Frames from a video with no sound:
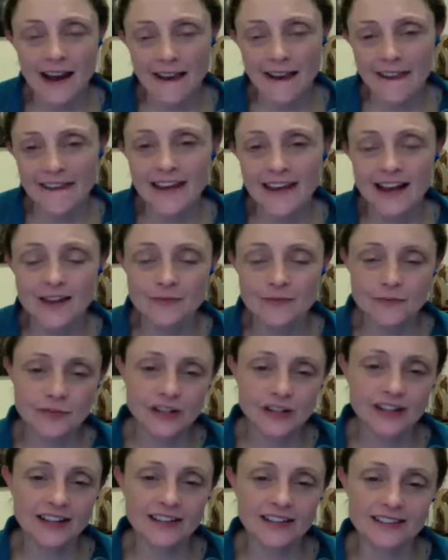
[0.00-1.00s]
Yeah, but
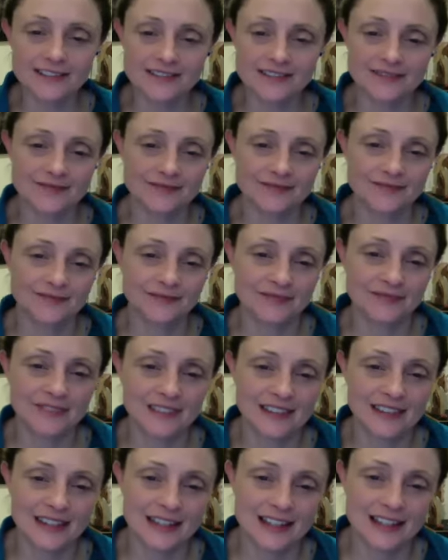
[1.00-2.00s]
brilliant
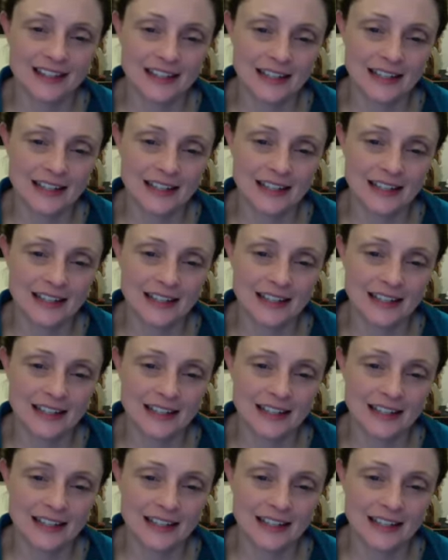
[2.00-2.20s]
we look after